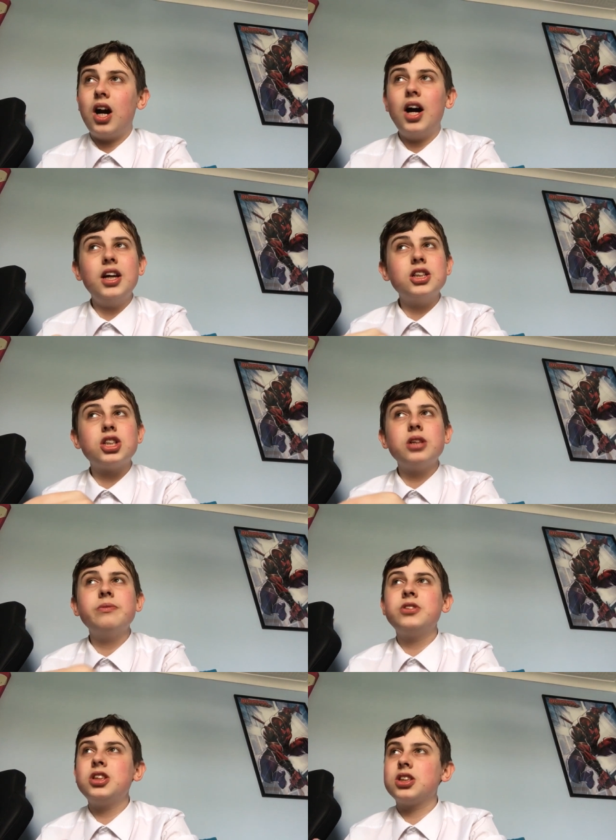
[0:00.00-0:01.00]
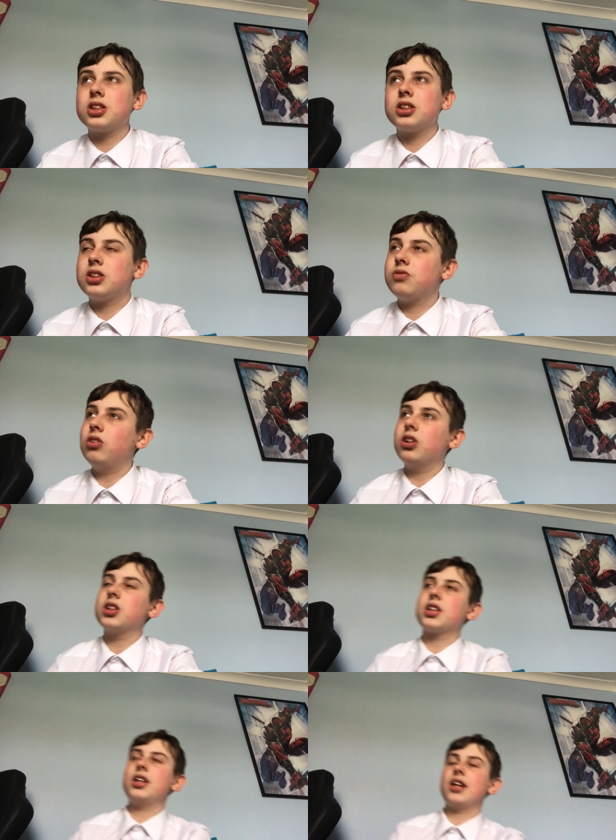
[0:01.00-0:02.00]
I assume she's
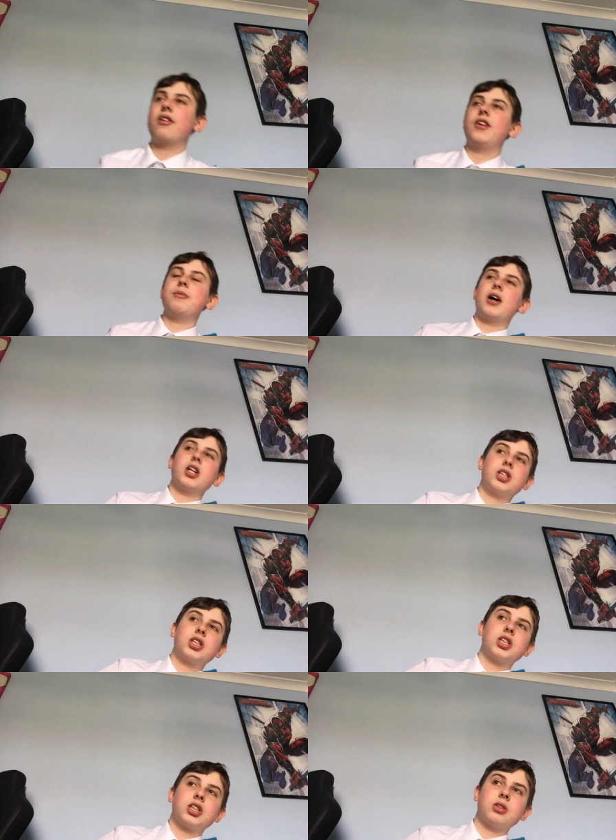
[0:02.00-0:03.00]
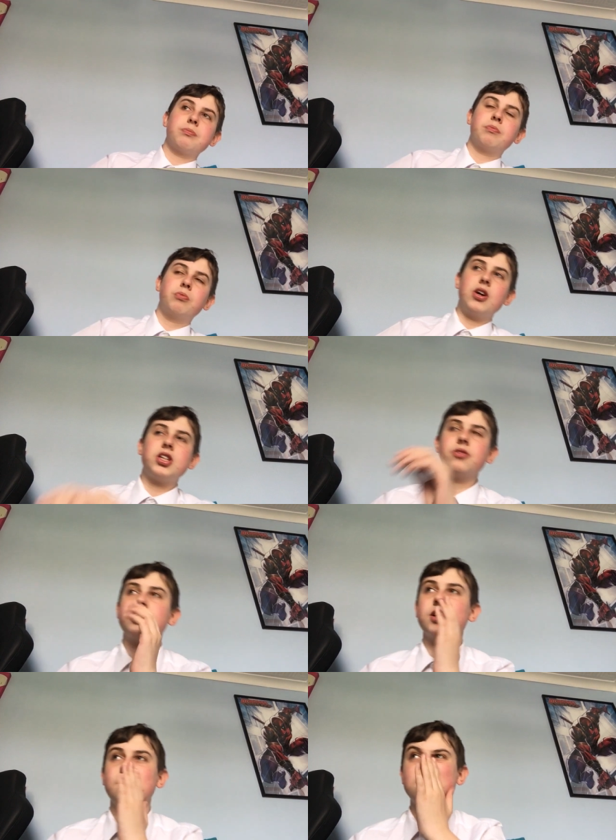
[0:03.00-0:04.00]
Ron's gonna get a rematch when she
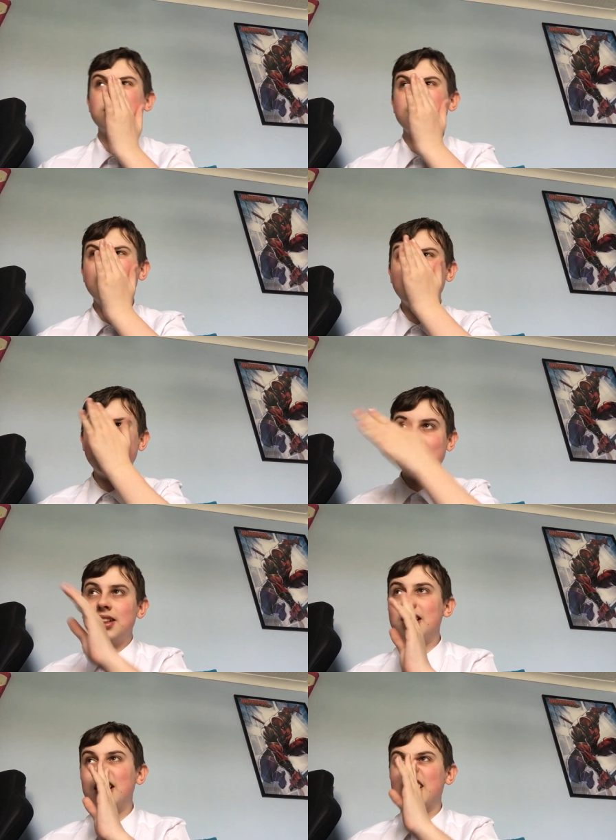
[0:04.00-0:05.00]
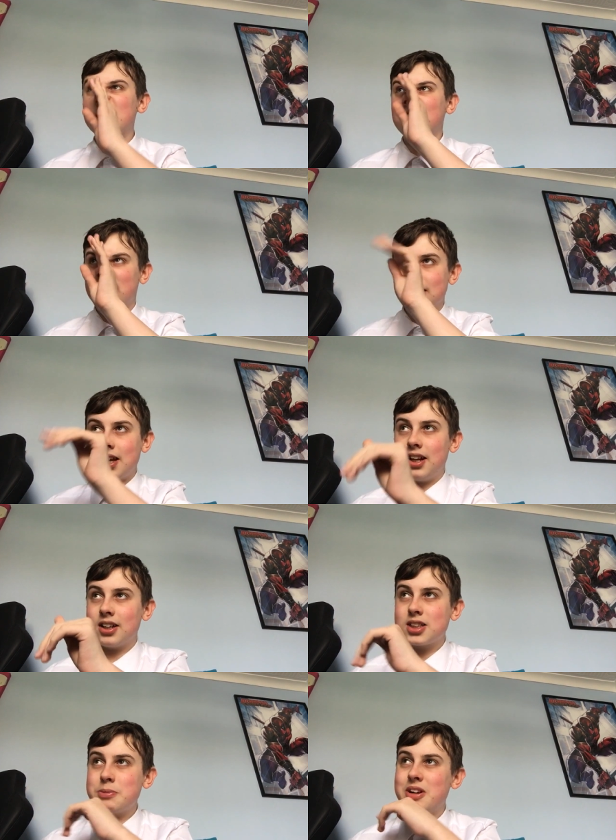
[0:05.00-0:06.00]
returns. Yeah, look at that. That
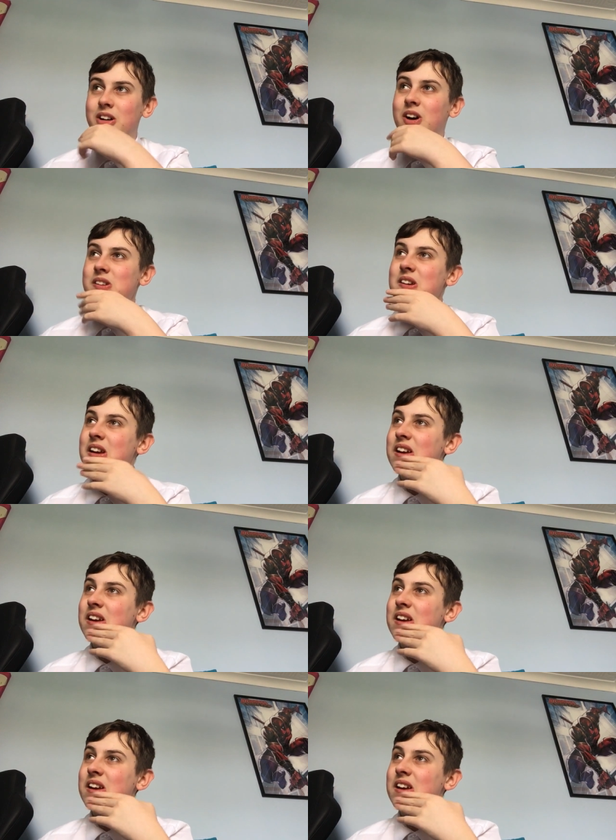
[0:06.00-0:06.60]
looks a bit odd.